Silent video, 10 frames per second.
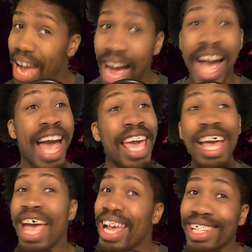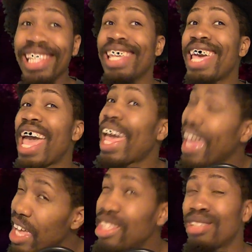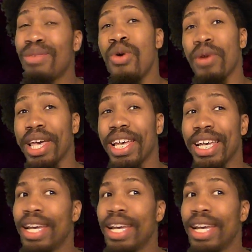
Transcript: I actually hate smoke.